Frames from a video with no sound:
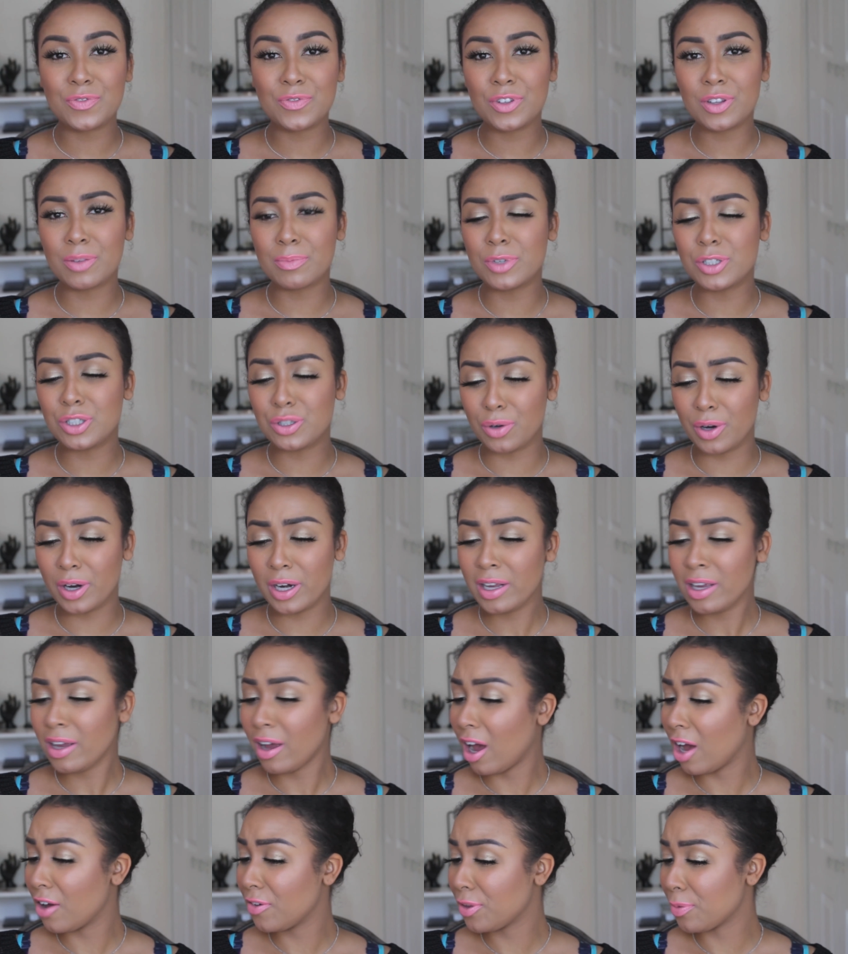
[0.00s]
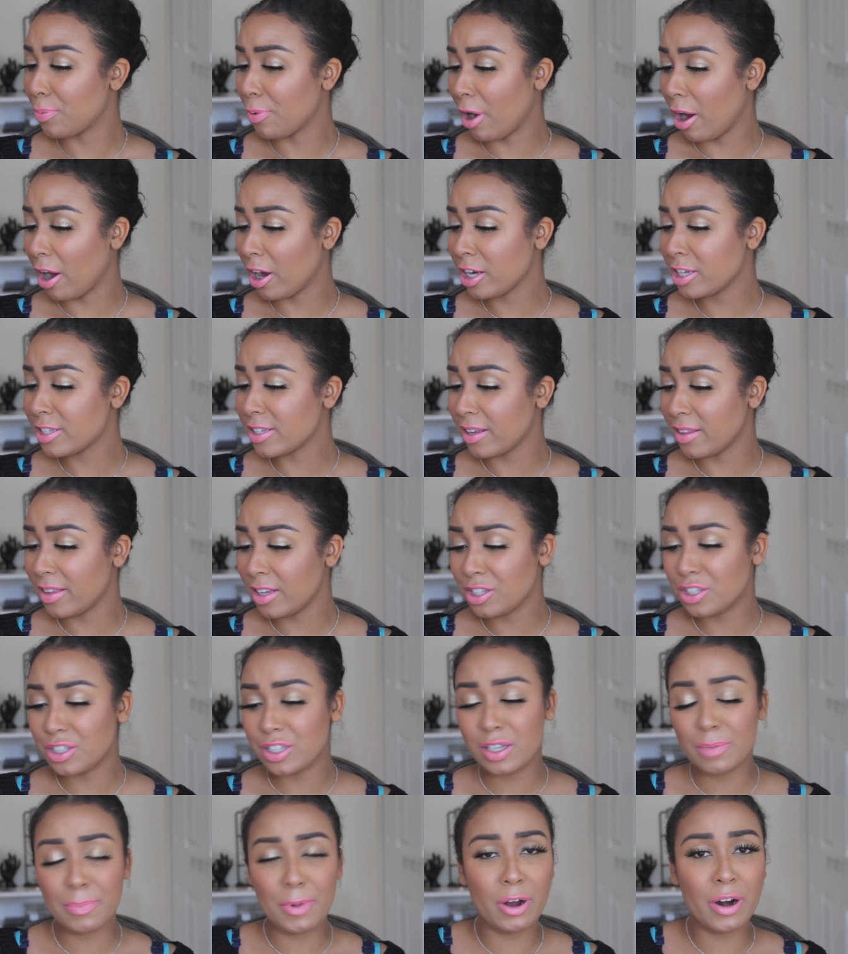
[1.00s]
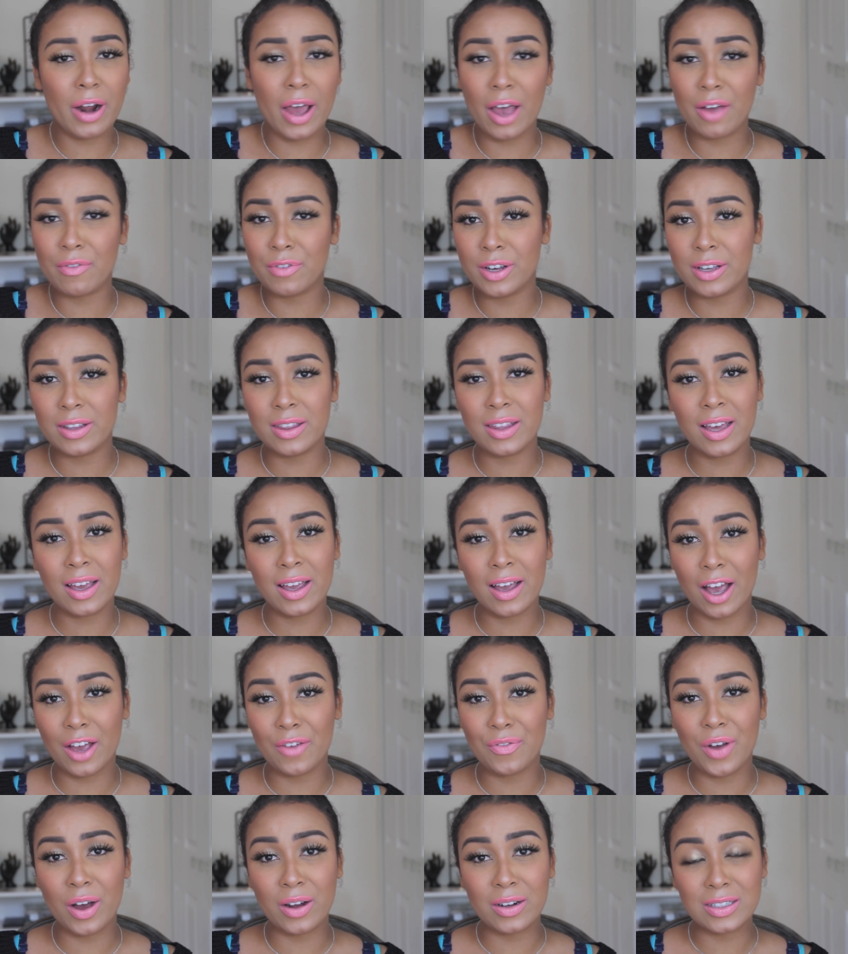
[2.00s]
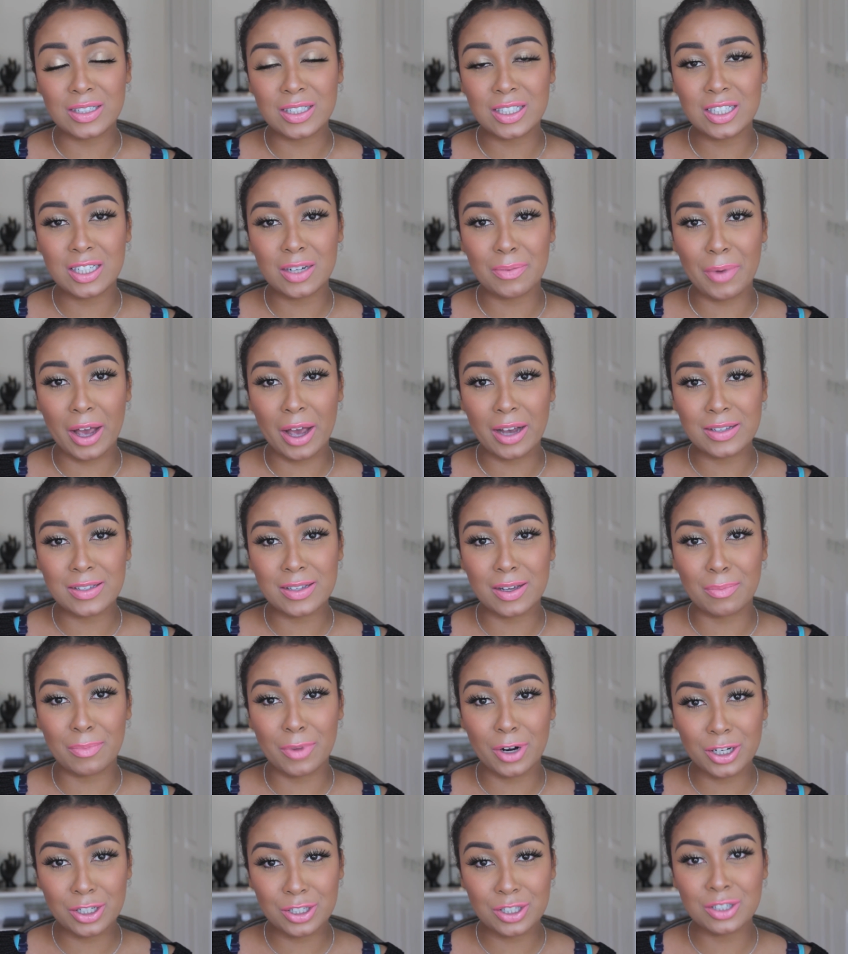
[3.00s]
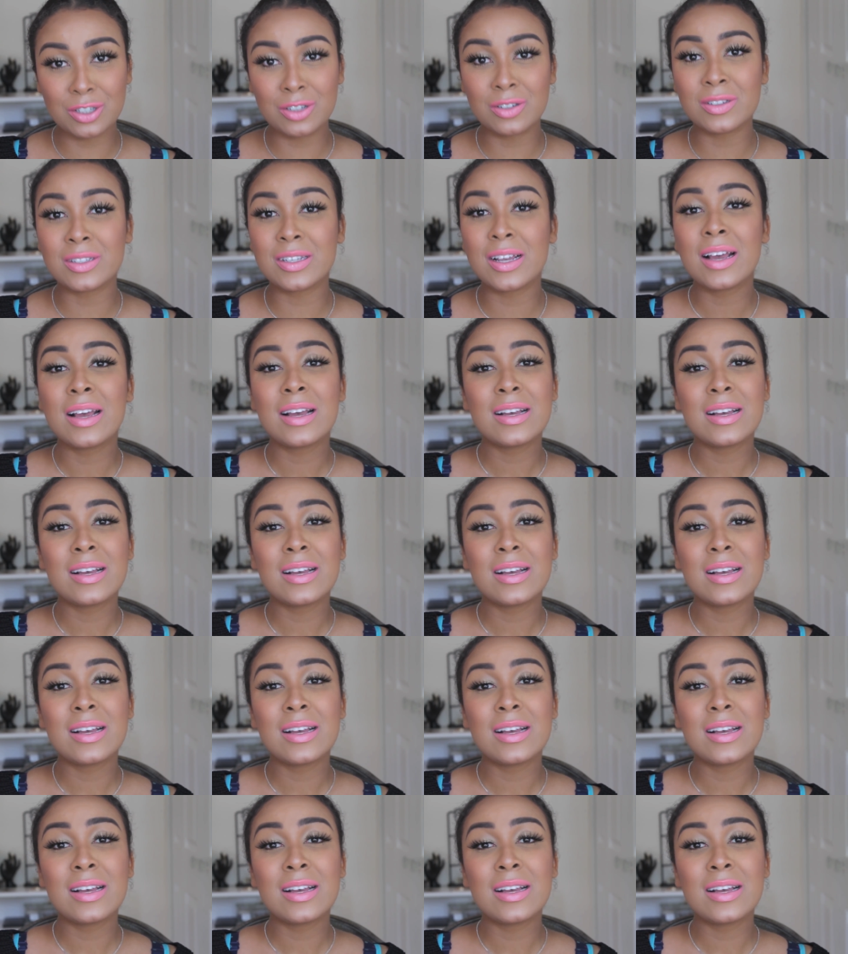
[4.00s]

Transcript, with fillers: For the majority of the products, I think just about everything I found at TJ Maxx and Marshalls,